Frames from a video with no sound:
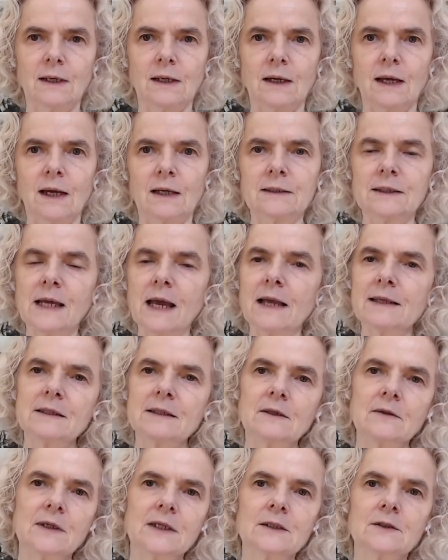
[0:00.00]
And the
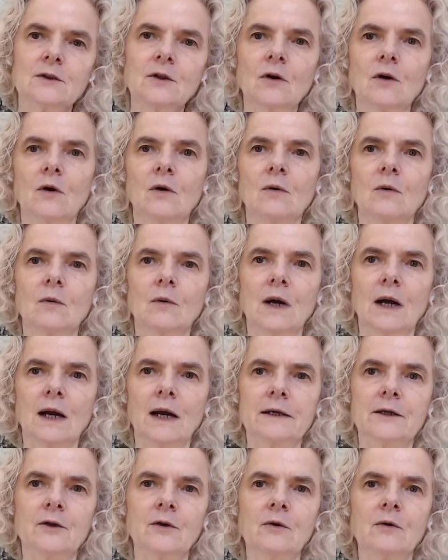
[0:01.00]
answer is no.
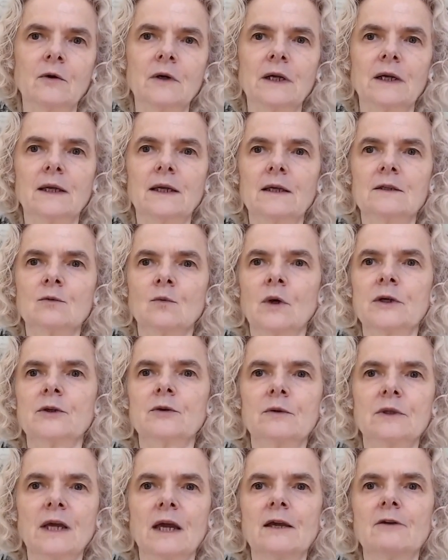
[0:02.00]
A cure is
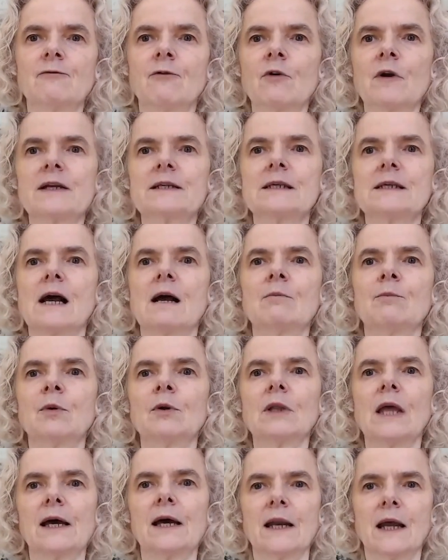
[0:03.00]
when you take, for
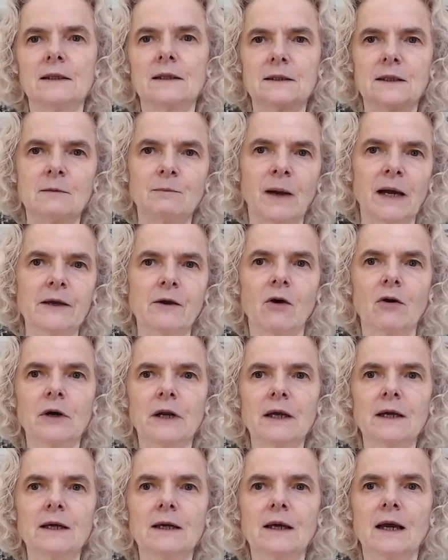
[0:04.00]
example, an
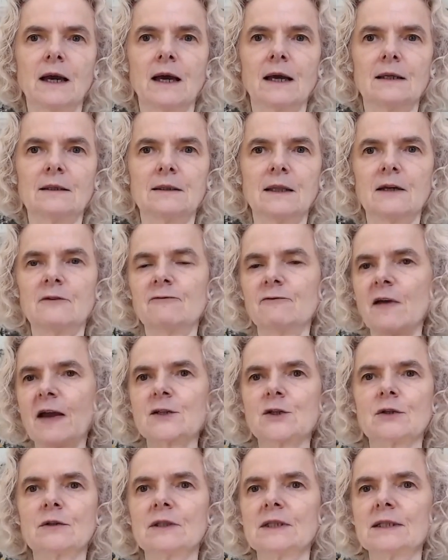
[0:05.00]
antibiotic and the
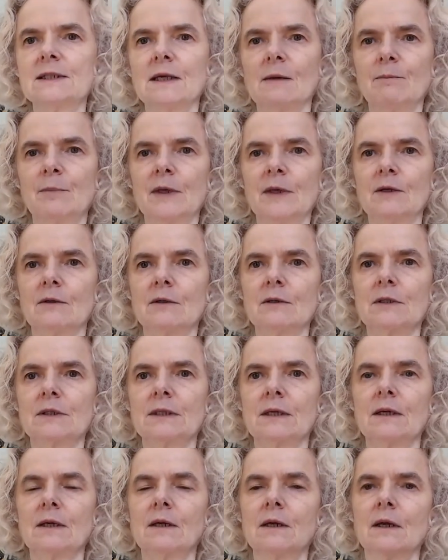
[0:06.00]
infection
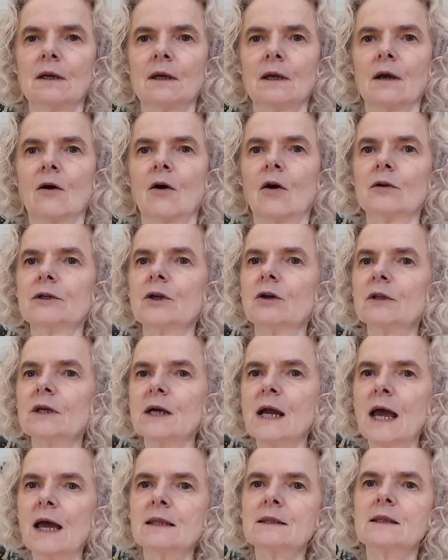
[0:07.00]
disappears. On the
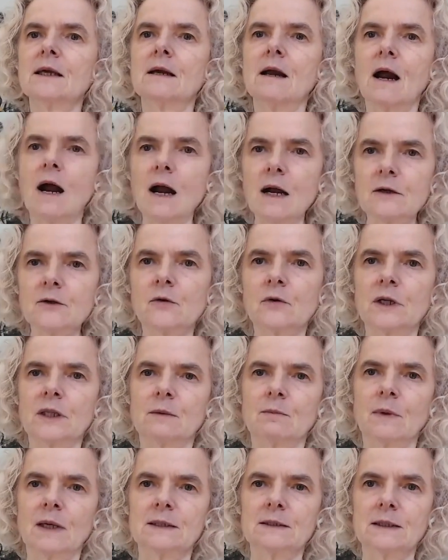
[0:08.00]
other hand, there are
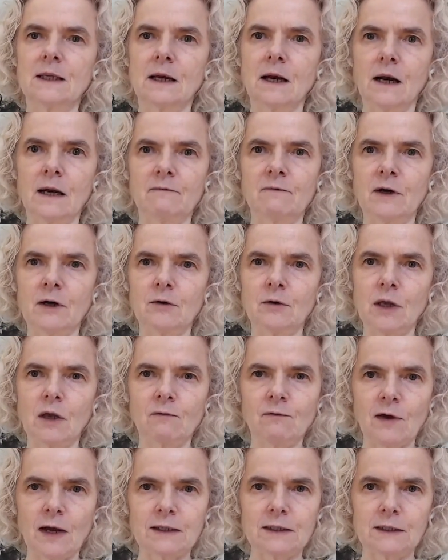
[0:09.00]
treatments that are very
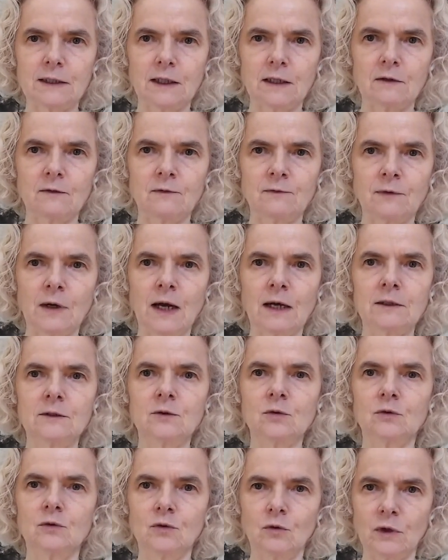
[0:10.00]
effective
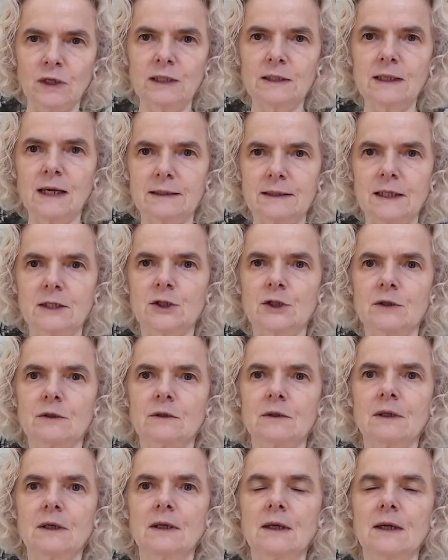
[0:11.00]
to treat
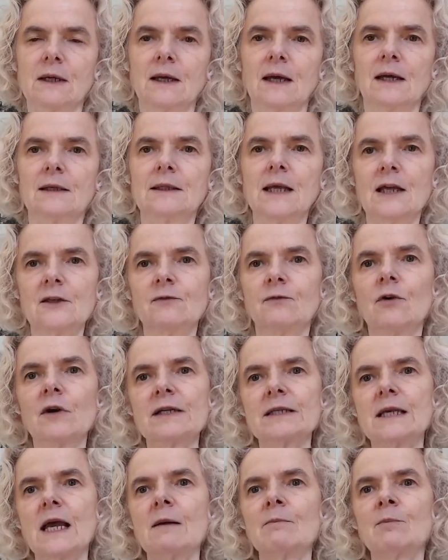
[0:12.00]
addiction. And that's, for
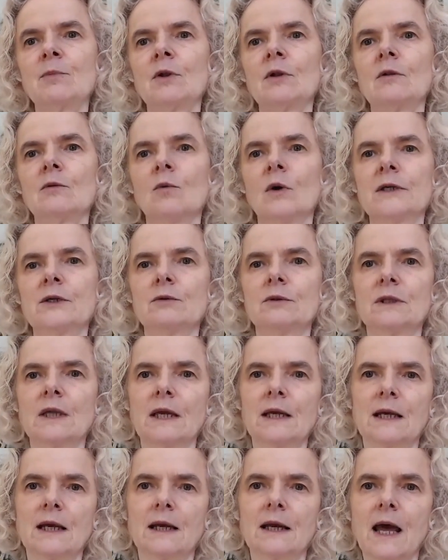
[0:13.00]
example, when you
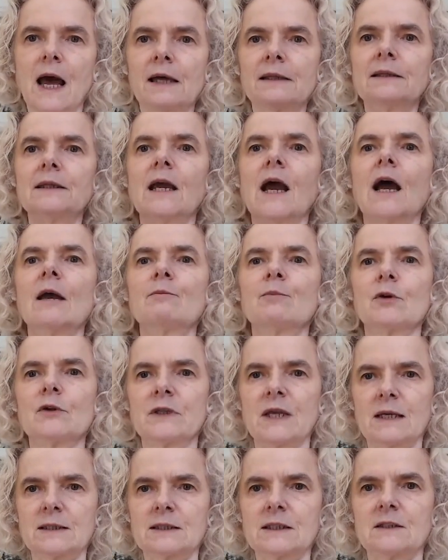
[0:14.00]
take an
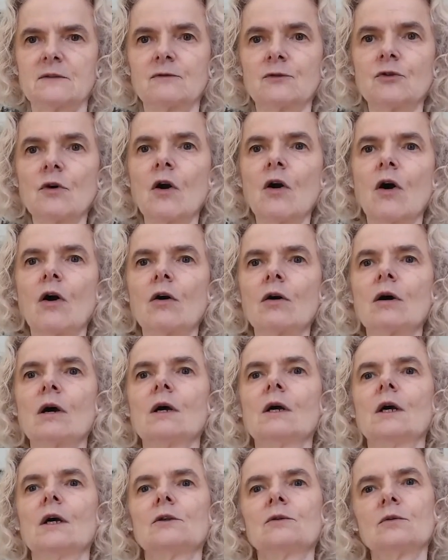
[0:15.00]
antihypertensive drug
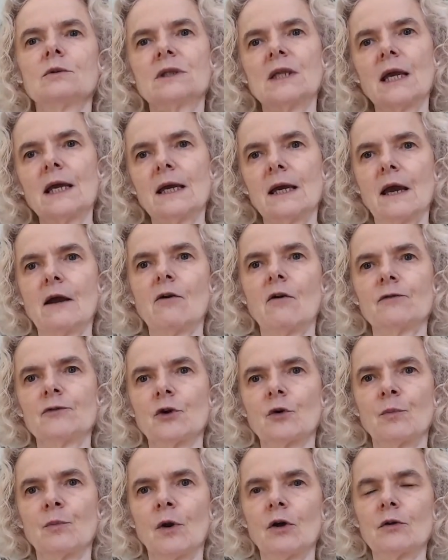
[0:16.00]
to take care of
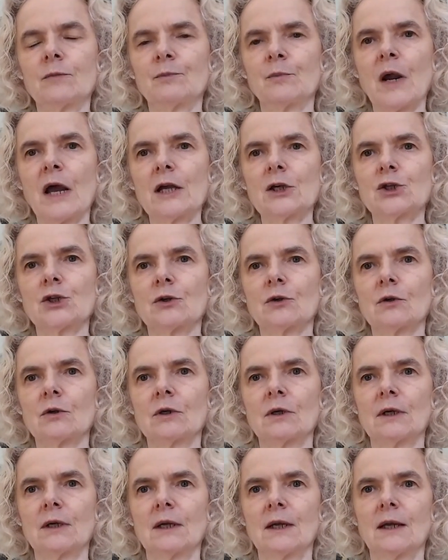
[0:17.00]
your blood
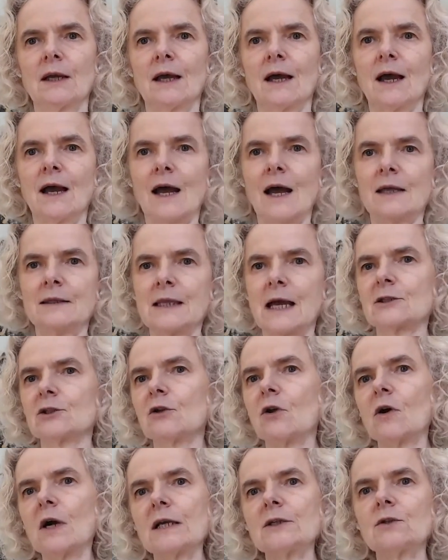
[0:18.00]
pressure. And as
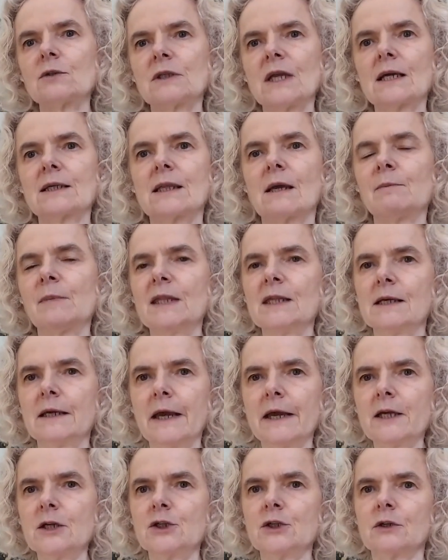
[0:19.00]
long as you take the
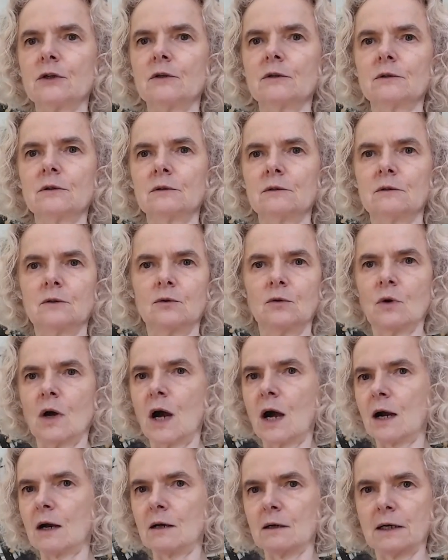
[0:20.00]
medication, you
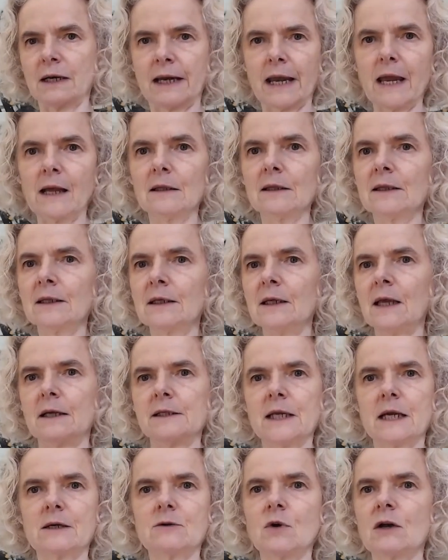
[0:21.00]
are healthy
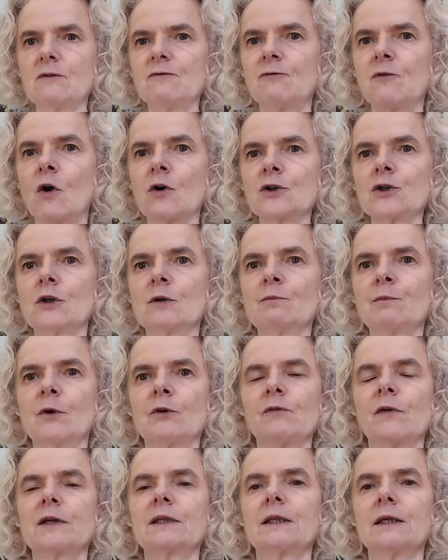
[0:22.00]
and you can function
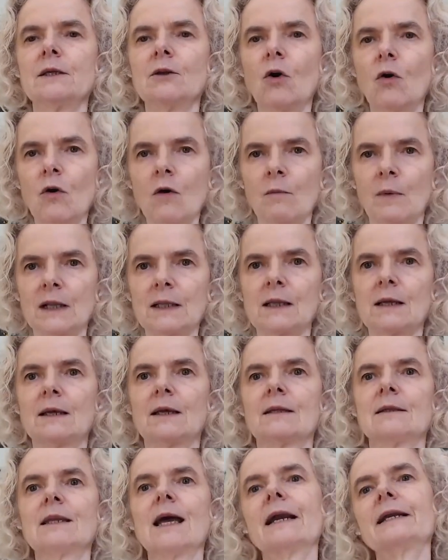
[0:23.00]
perfectly normal.
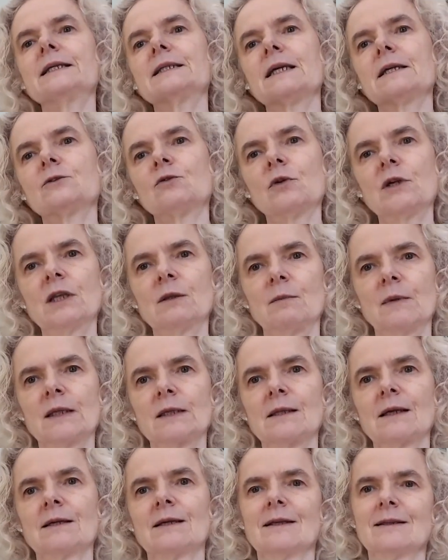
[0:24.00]
That is a
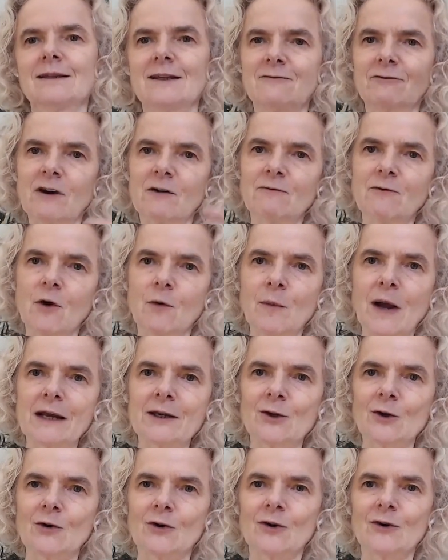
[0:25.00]
treatment, different from a
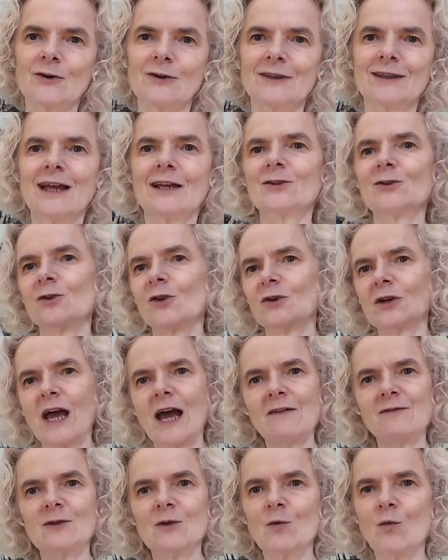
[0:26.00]
cure, that you don't
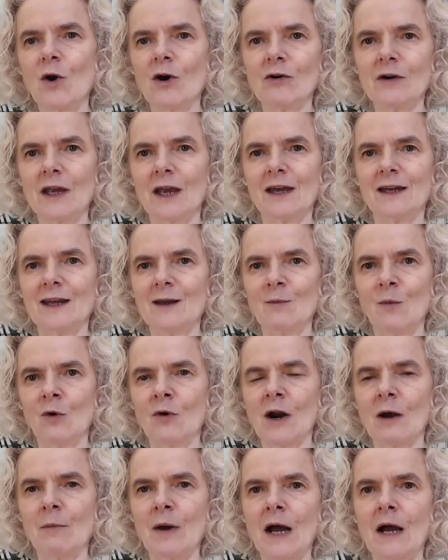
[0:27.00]
have to worry
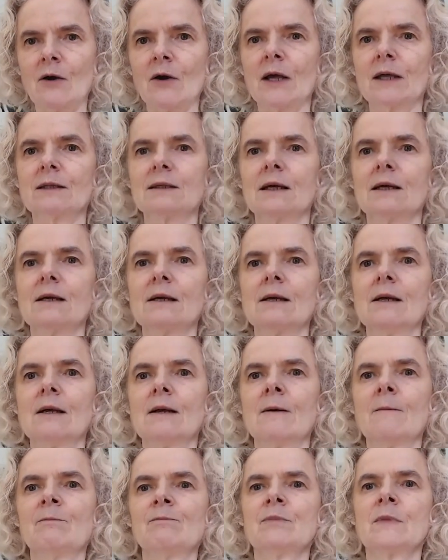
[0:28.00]
anymore about it.
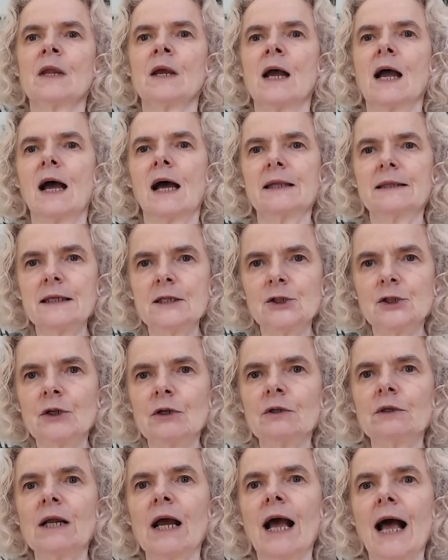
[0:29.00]

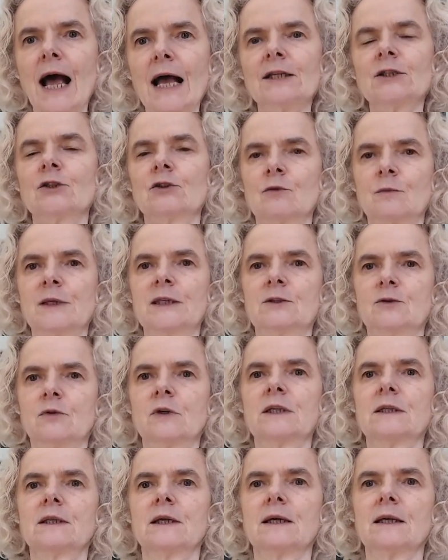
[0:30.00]
Addiction has to be
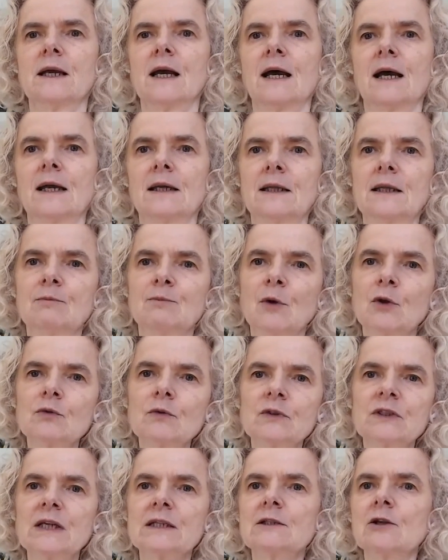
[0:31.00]
treated, and it
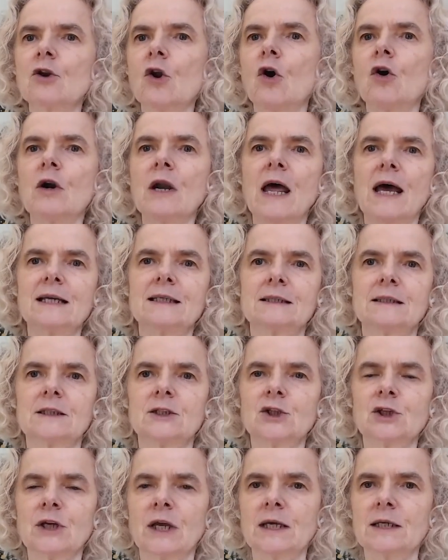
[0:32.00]
produces
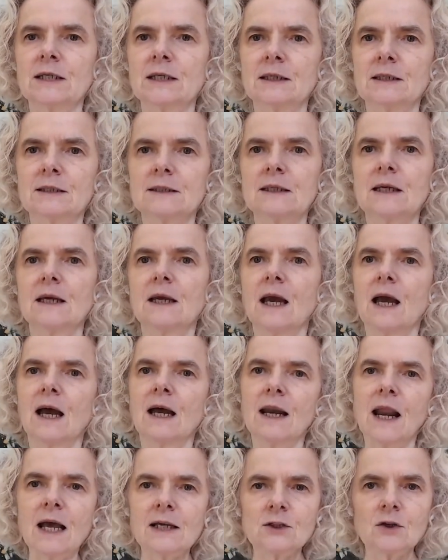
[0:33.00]
long-lasting changes.
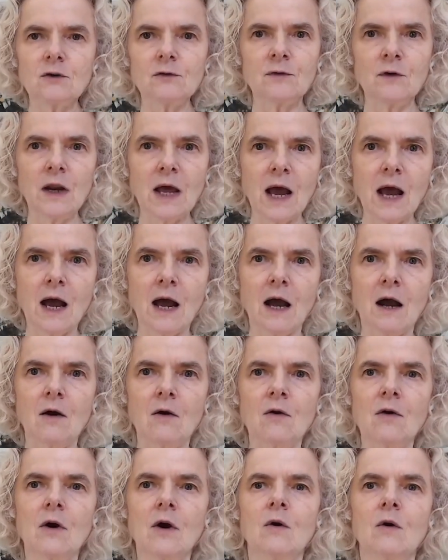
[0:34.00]
And as of
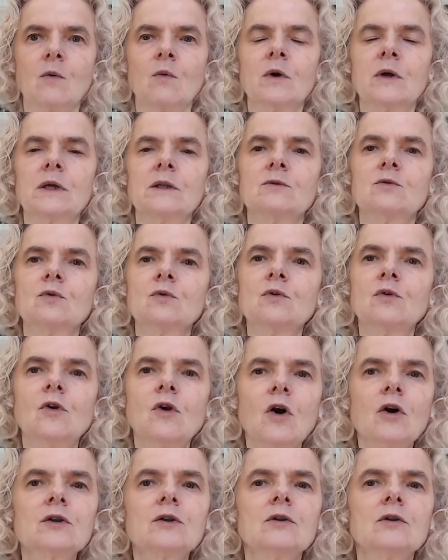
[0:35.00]
now, we do not